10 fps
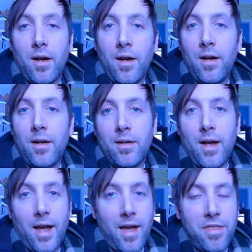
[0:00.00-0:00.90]

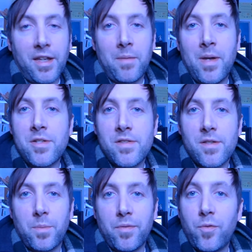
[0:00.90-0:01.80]
I think I mentioned
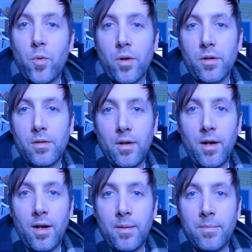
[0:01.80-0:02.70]
this before.
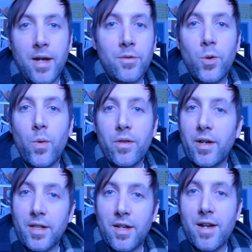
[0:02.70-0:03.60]
I don't know whether
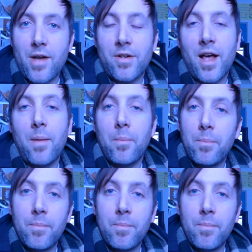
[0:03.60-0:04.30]
I cut it out or not.